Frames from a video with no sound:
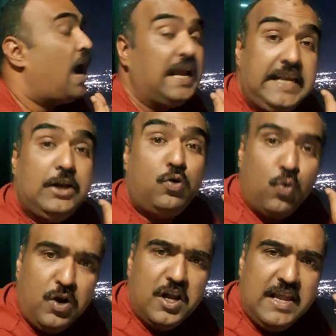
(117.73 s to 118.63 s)
I need to
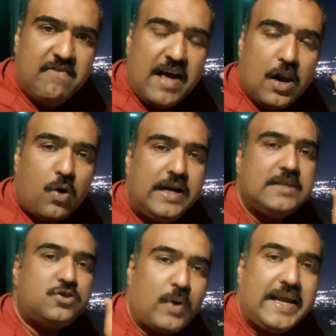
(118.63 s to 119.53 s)
do really well on
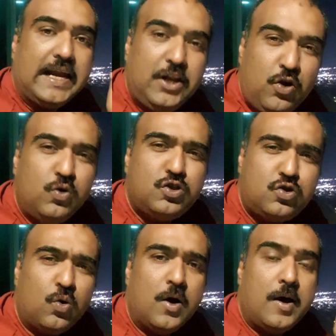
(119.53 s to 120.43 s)
it, so I get
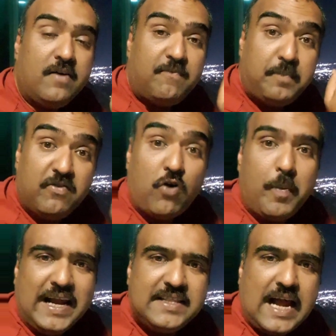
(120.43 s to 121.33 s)
used to
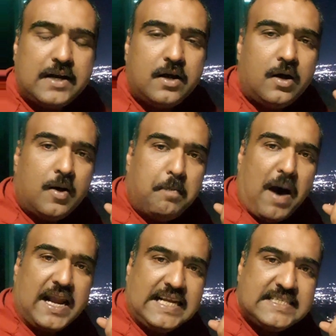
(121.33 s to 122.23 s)
performing at that
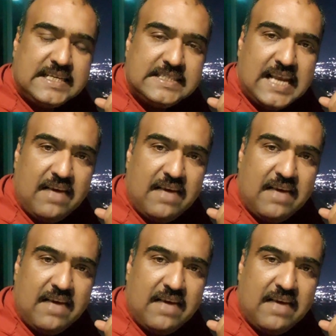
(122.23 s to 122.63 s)
par excellence